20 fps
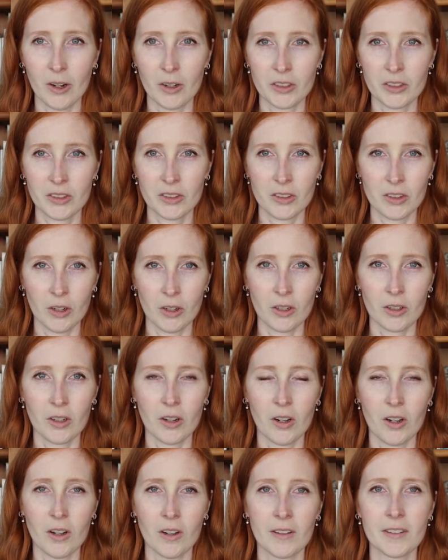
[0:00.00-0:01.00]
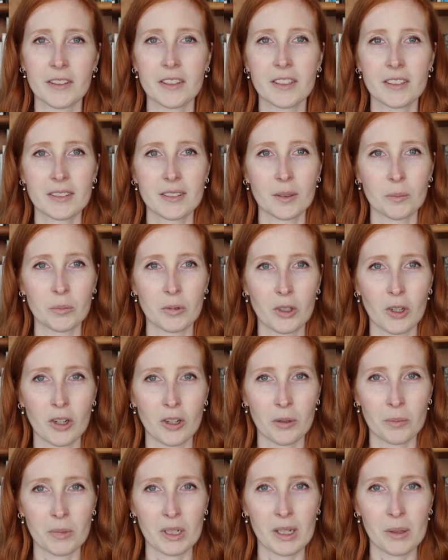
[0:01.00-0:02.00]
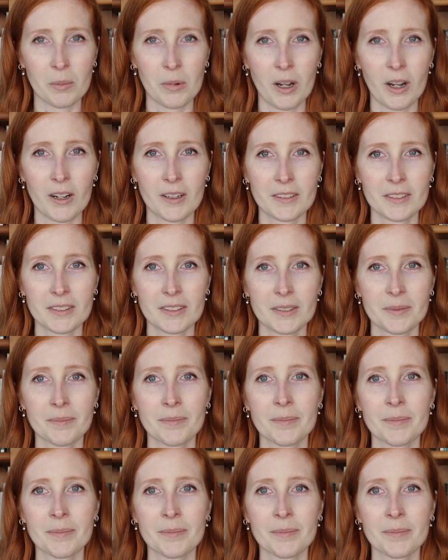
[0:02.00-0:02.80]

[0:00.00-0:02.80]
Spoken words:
start on the Simple Harmony box.